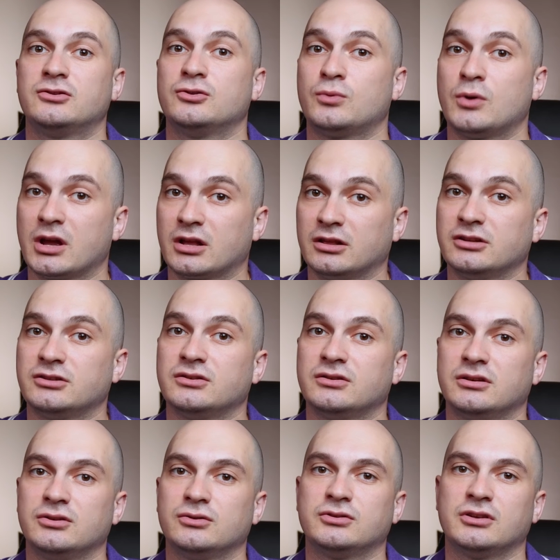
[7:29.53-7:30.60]
directly to
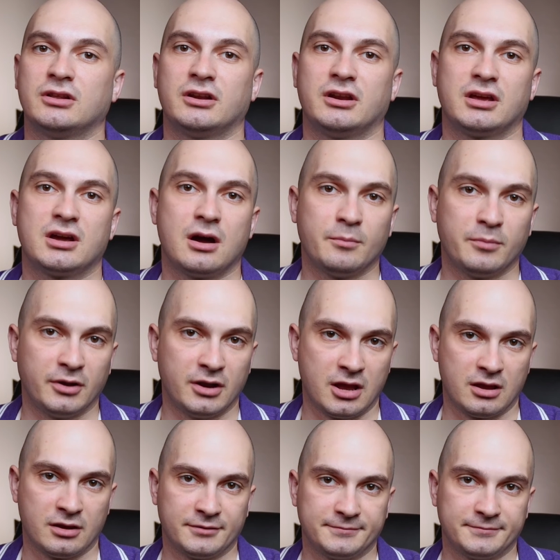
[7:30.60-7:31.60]
the utility company.